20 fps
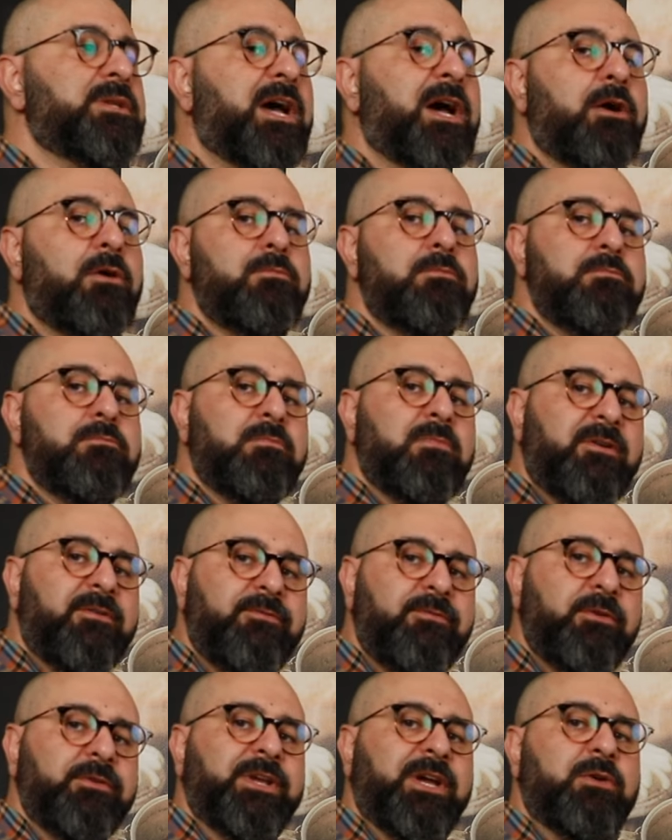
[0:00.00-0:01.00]
how
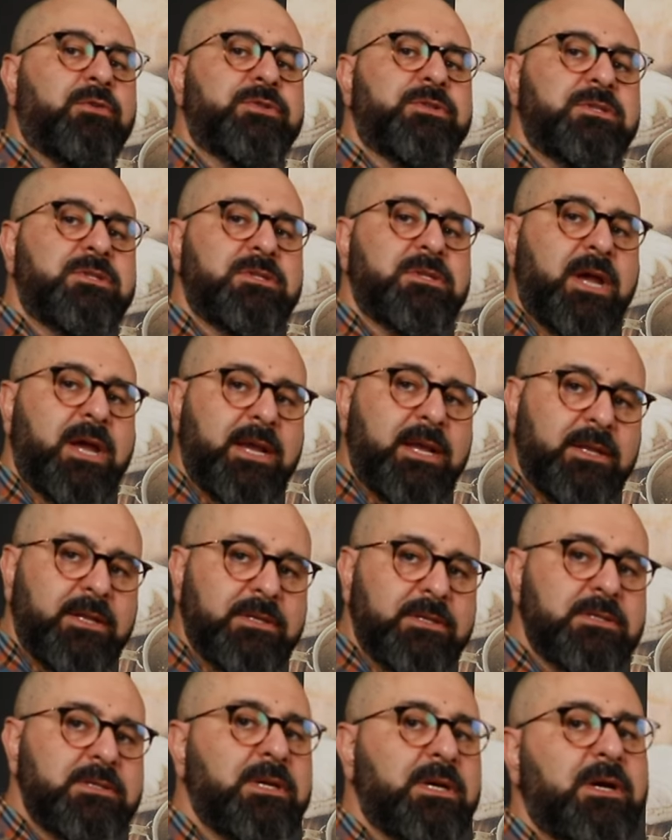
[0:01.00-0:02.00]
muffled, how
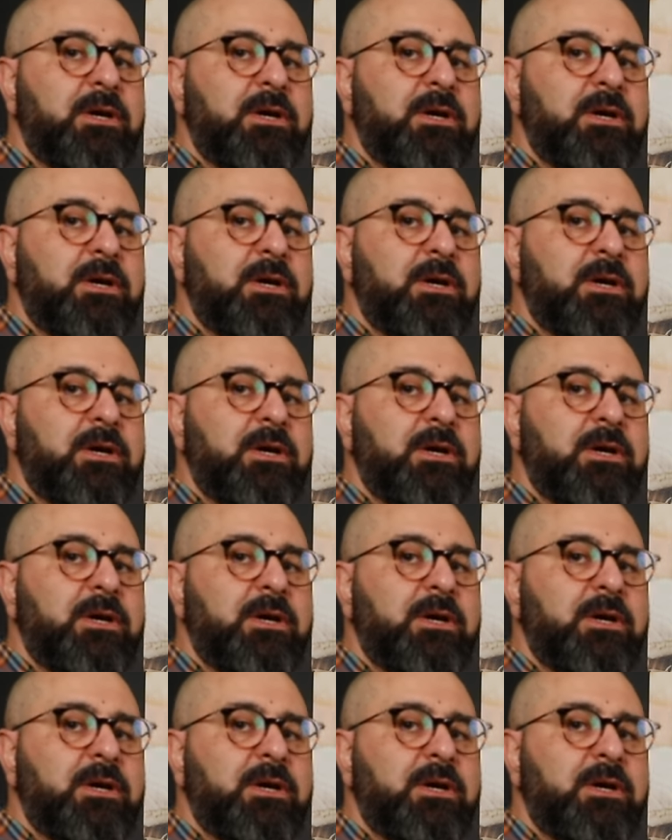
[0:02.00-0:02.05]
silent,